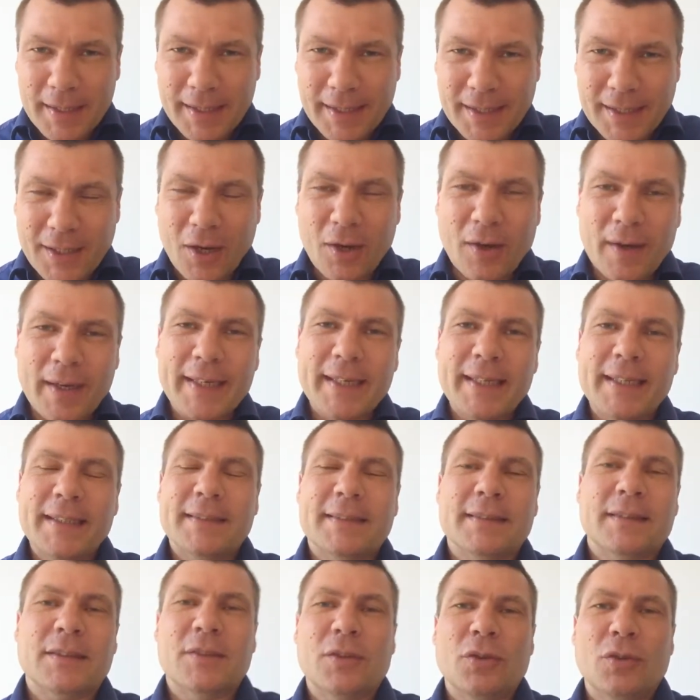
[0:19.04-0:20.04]

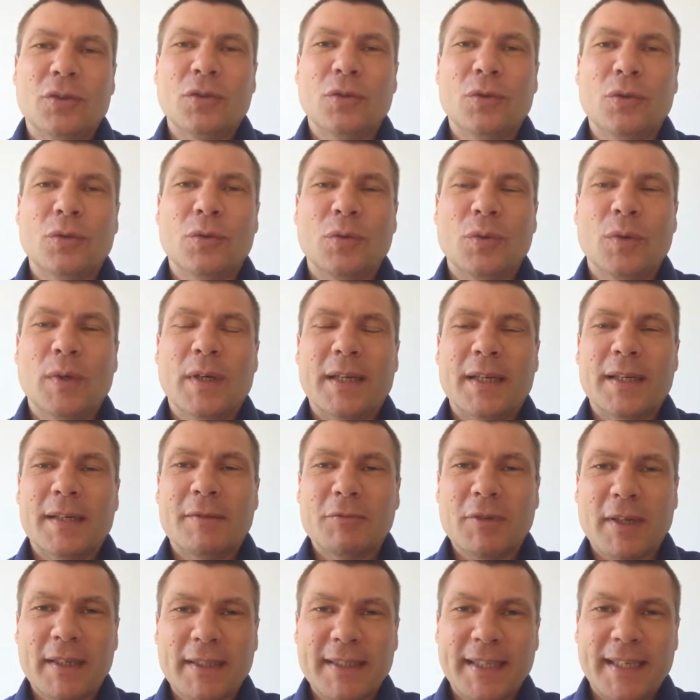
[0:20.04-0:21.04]
guide to
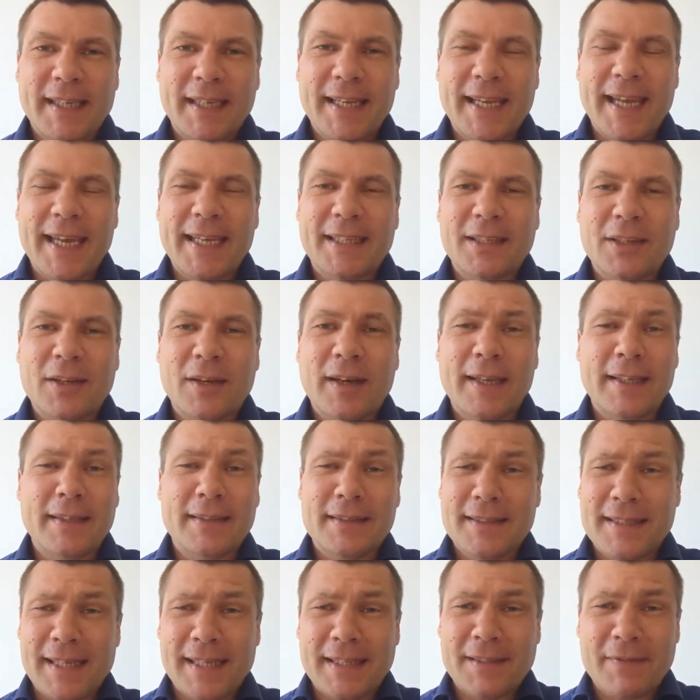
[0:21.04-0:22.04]
writing killer
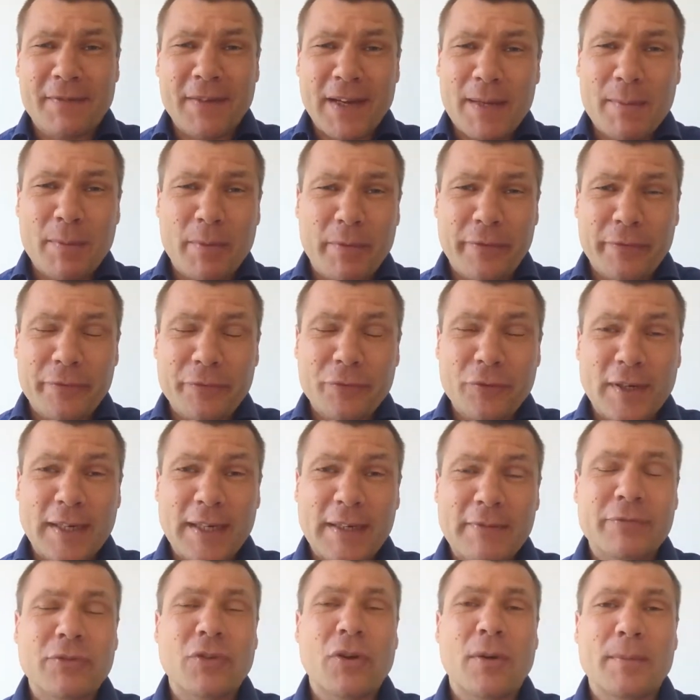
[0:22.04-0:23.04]
headlines is available for
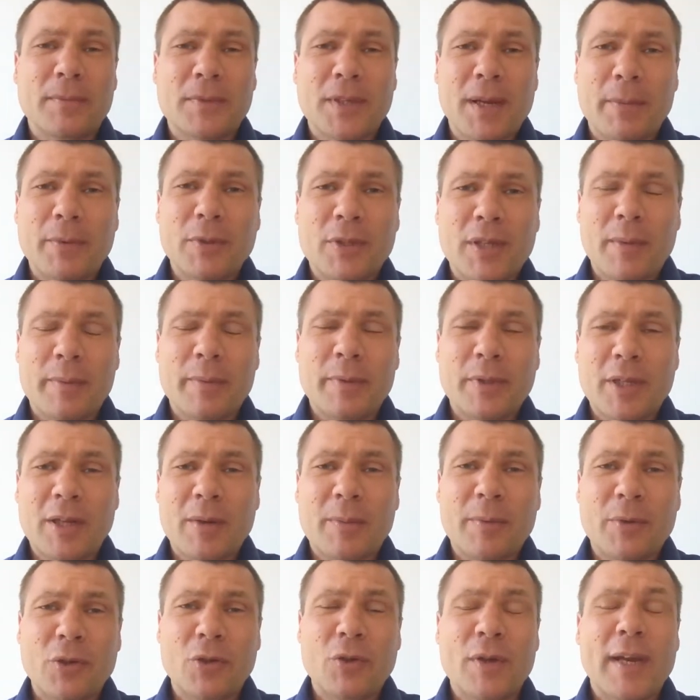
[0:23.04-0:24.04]
free from
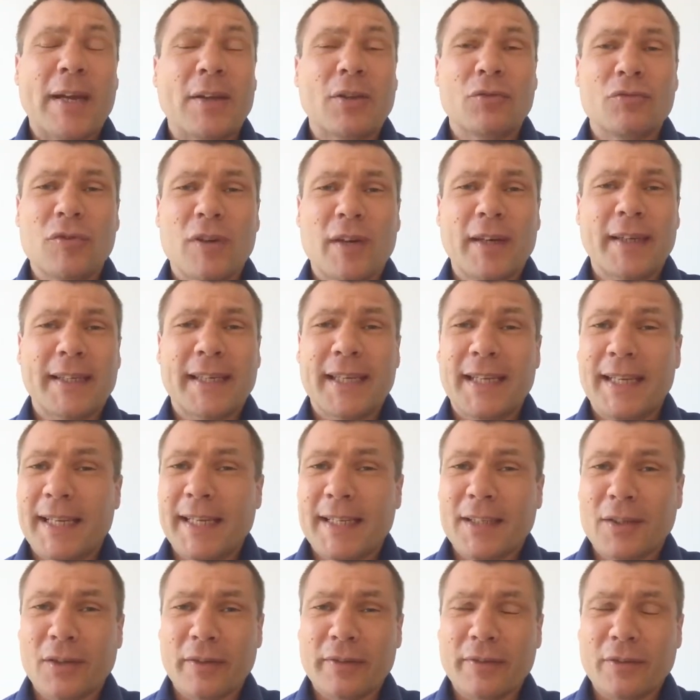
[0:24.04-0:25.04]

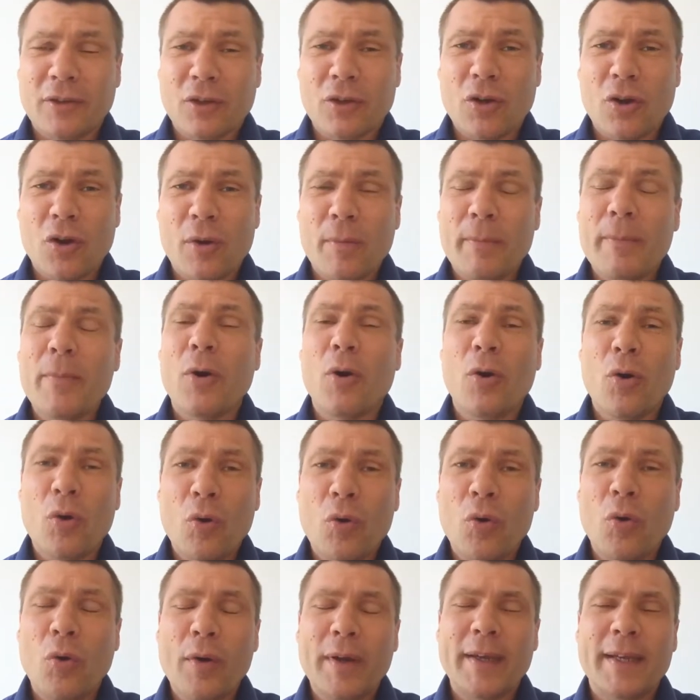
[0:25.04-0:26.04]
www.howtowritekillerheadlines.com,
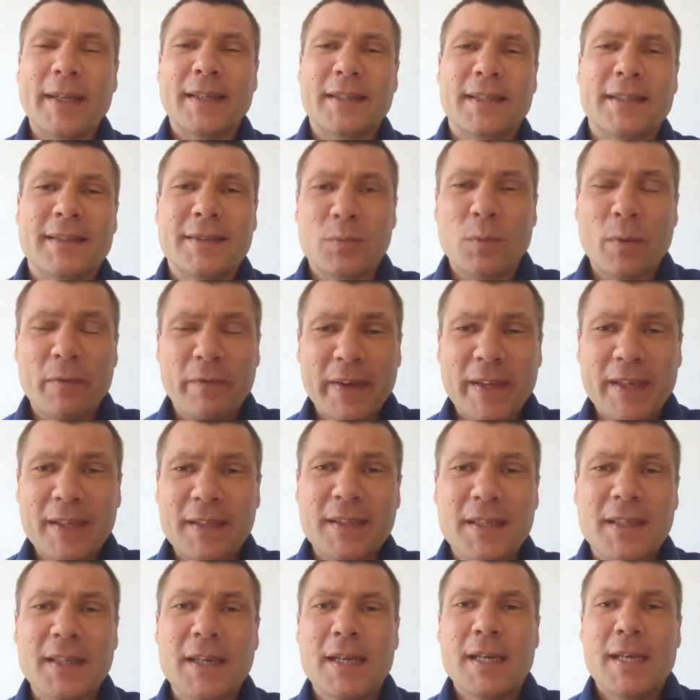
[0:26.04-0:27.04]
or it is
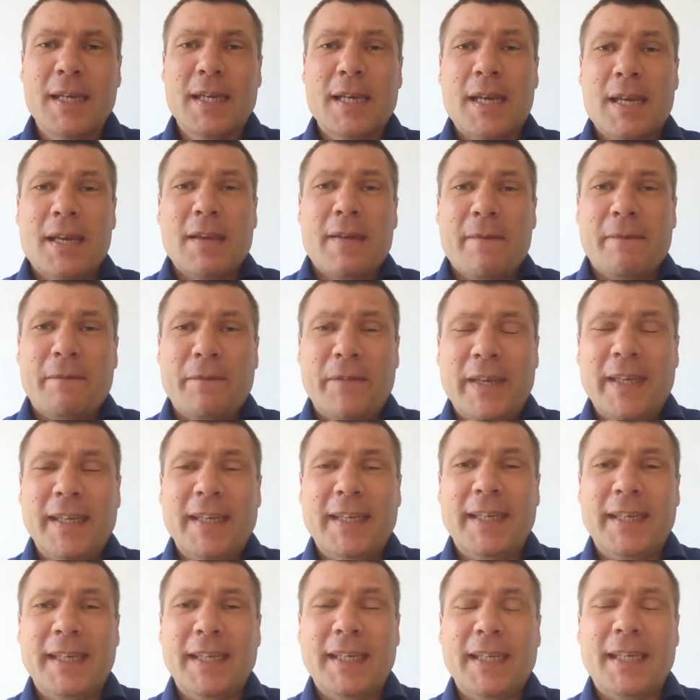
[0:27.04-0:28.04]
within
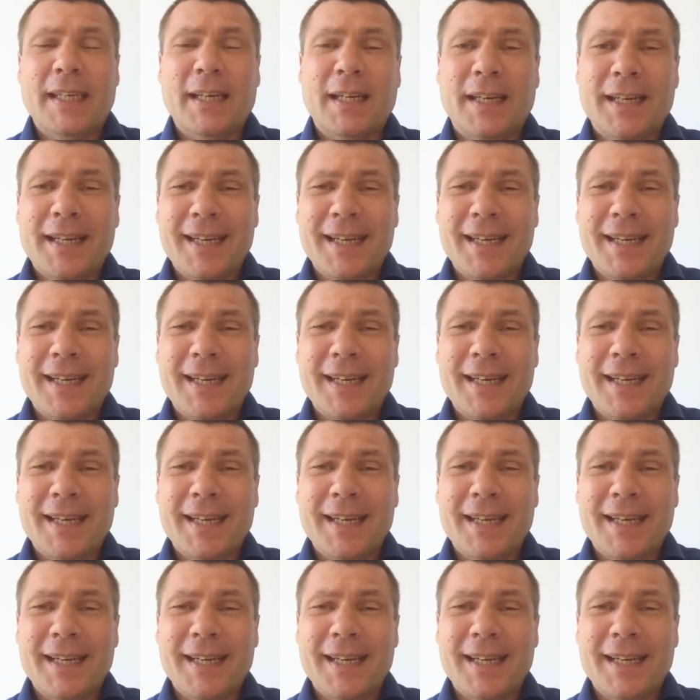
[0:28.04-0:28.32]
the